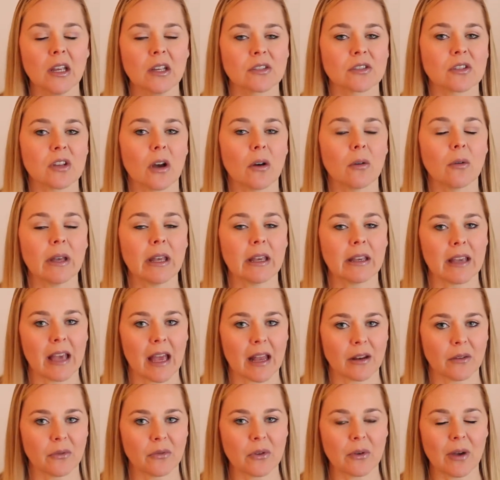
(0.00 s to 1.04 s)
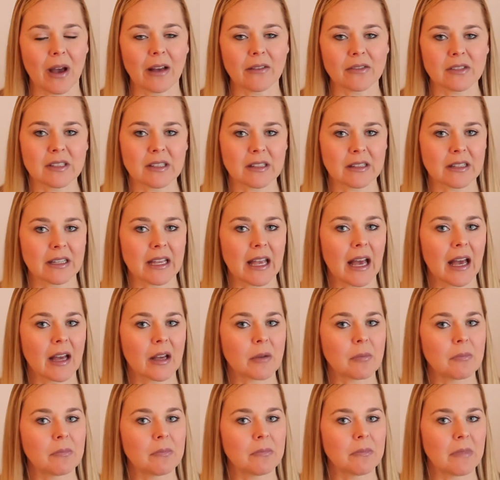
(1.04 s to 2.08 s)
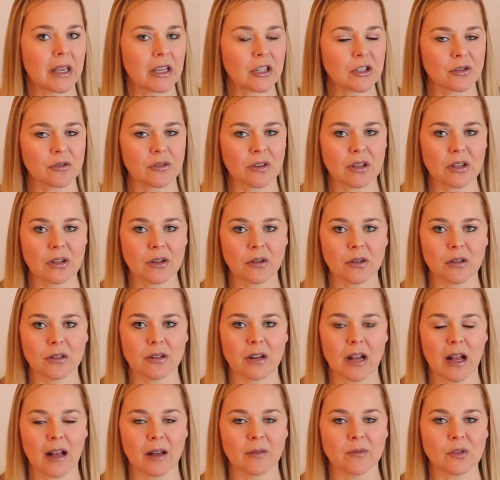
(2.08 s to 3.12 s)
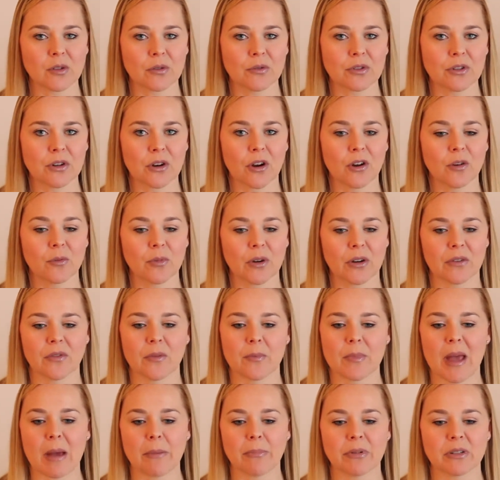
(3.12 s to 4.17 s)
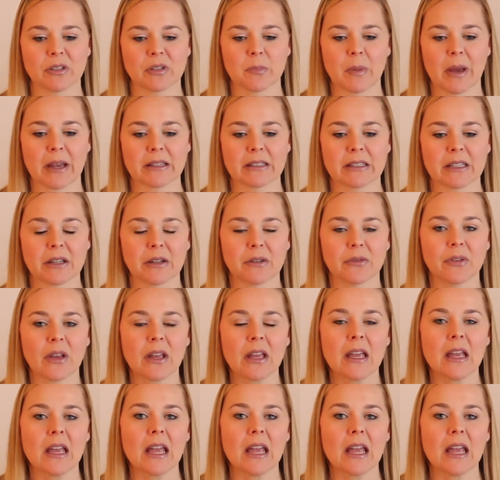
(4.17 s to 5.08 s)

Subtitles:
So again, if you have celiac, make sure that you're doing your homework from that perspective.